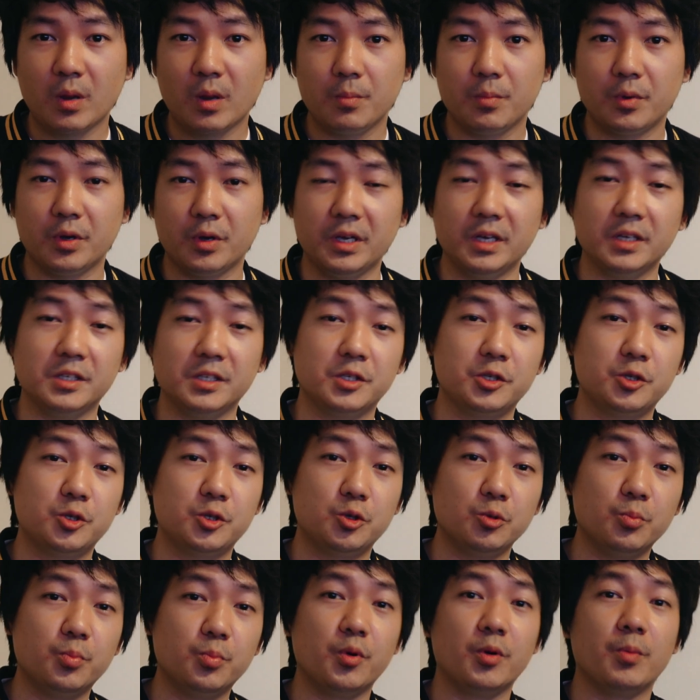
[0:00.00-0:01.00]
but it's
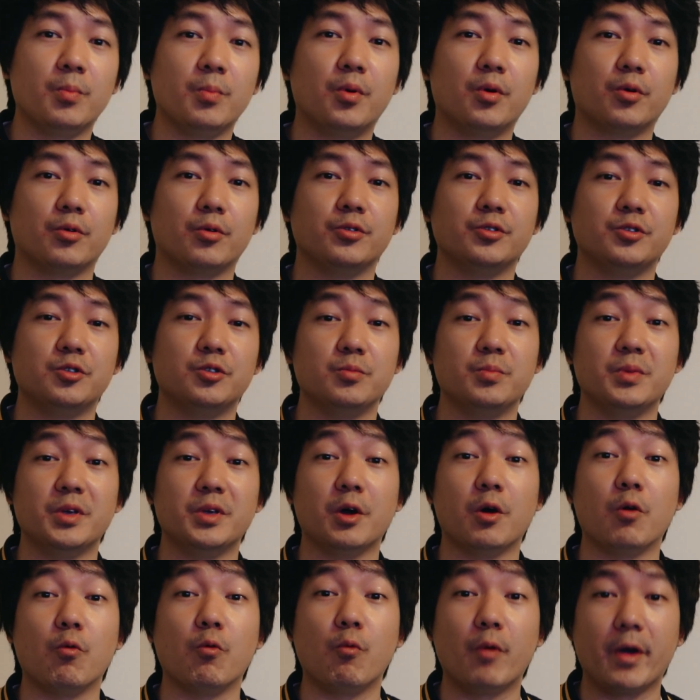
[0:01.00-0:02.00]
super important to be
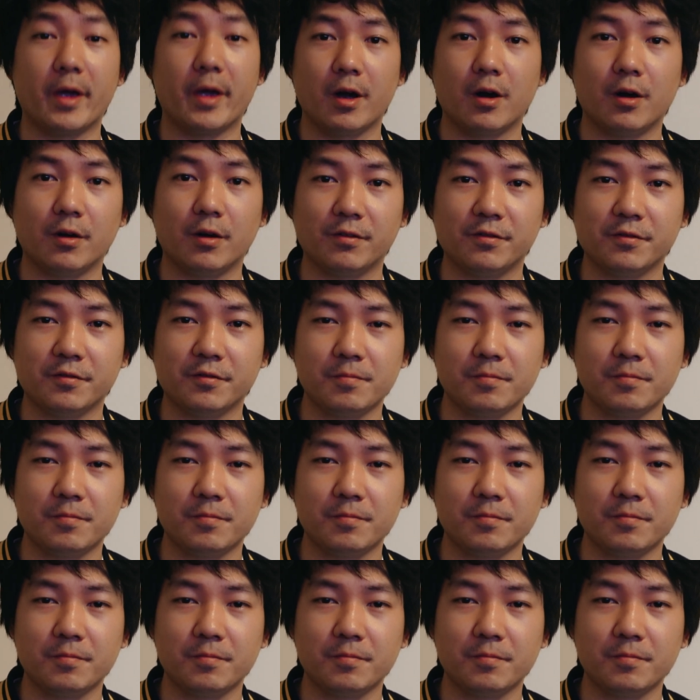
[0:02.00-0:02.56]
aware of.